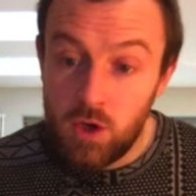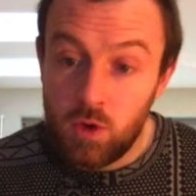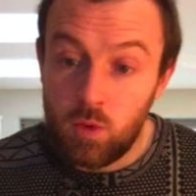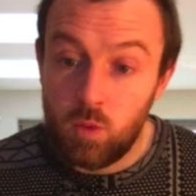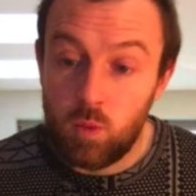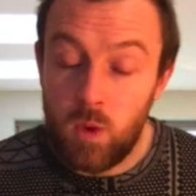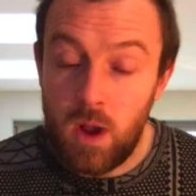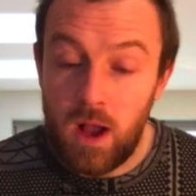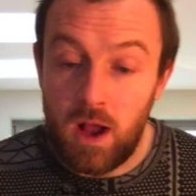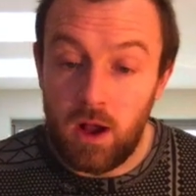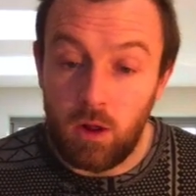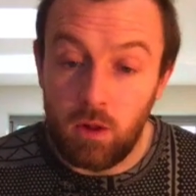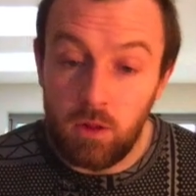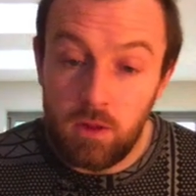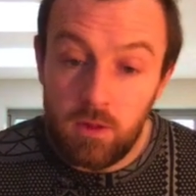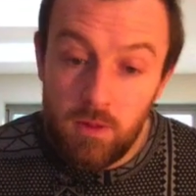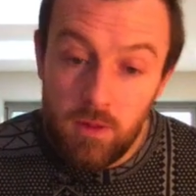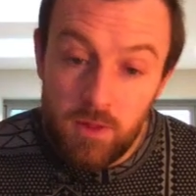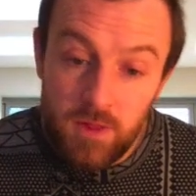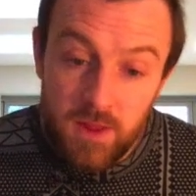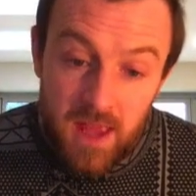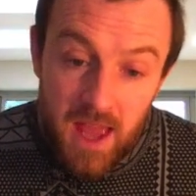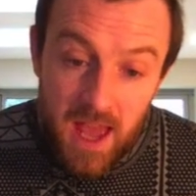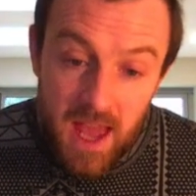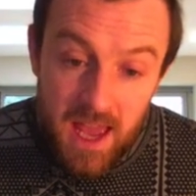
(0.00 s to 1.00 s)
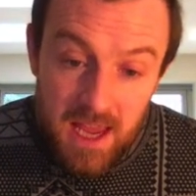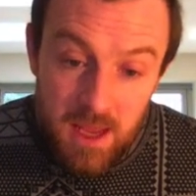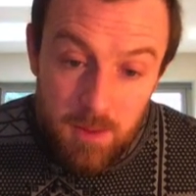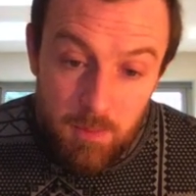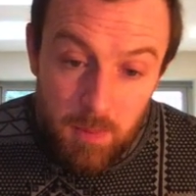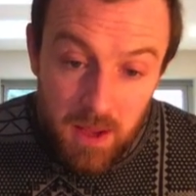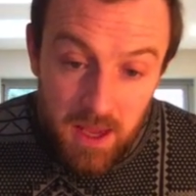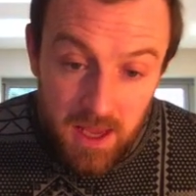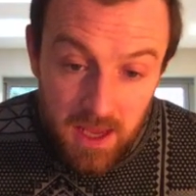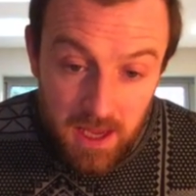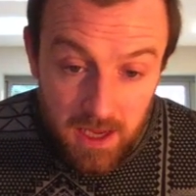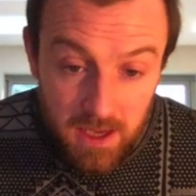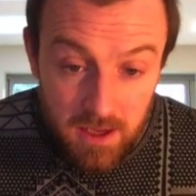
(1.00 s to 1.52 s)
Well, the
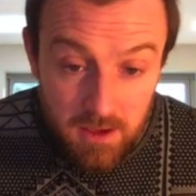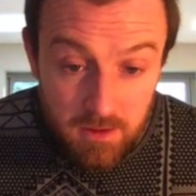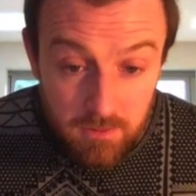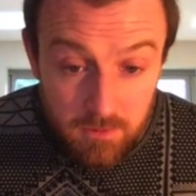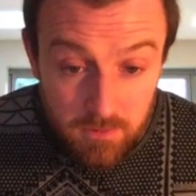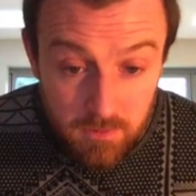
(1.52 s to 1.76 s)
AP,